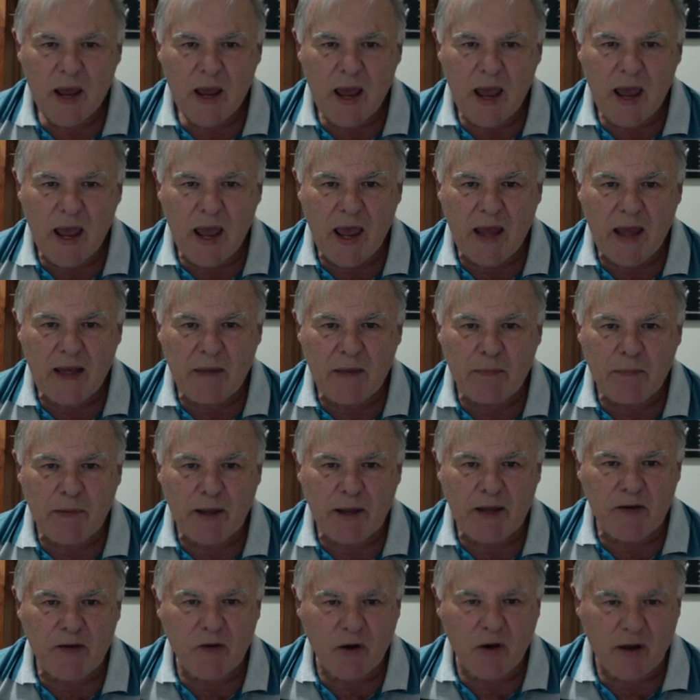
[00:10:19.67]
And he
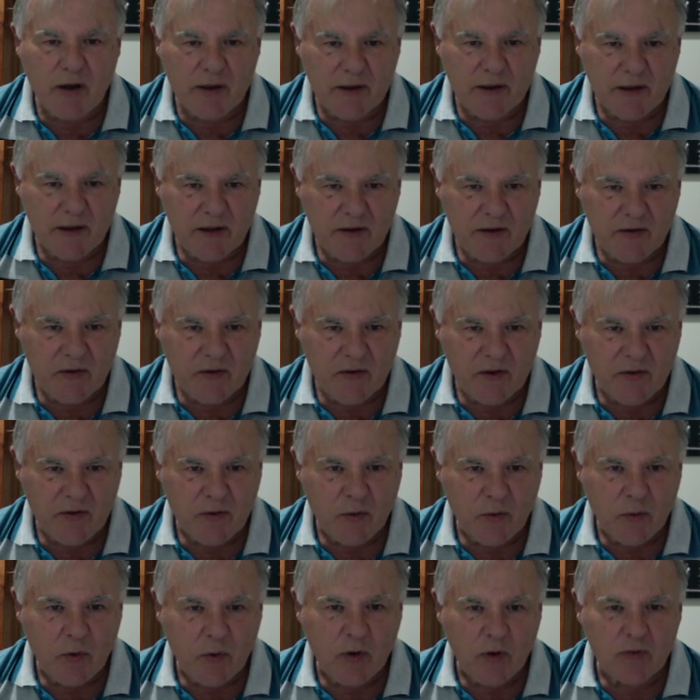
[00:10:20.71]
played knight there. So I thought,
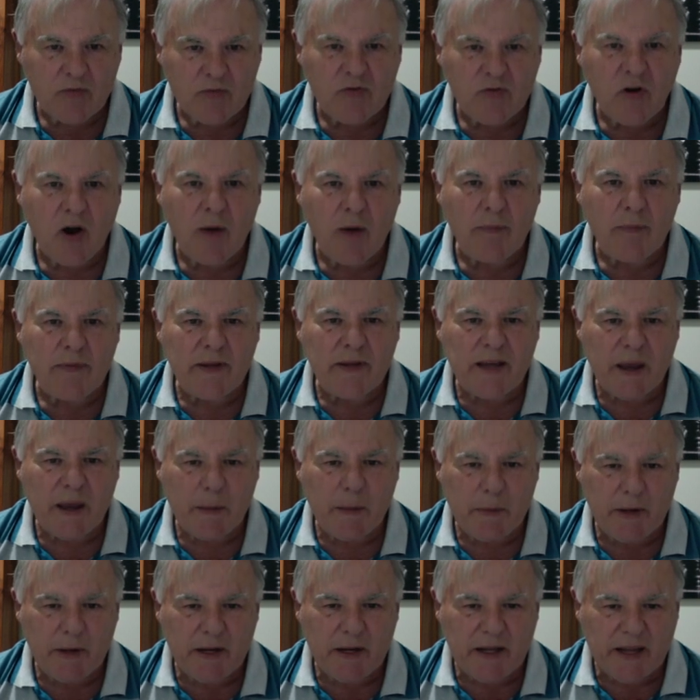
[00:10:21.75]
well, time to come
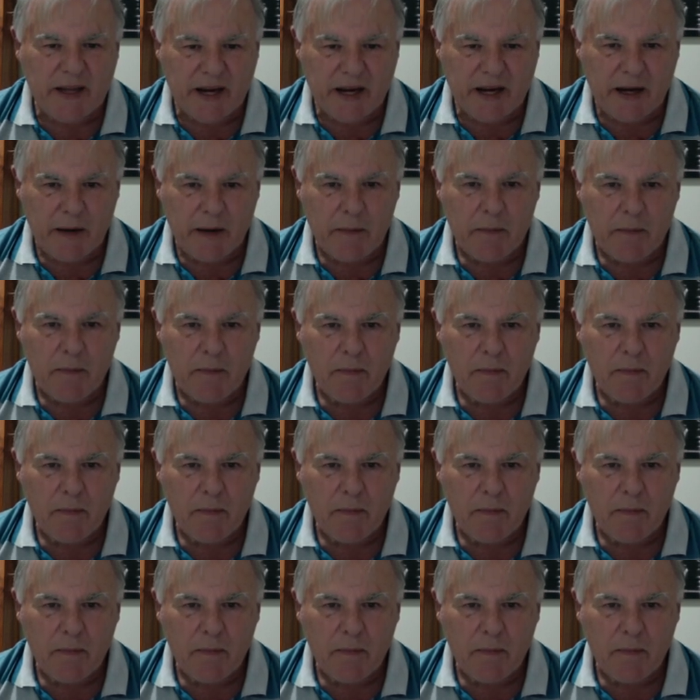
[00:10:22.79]
in and get him.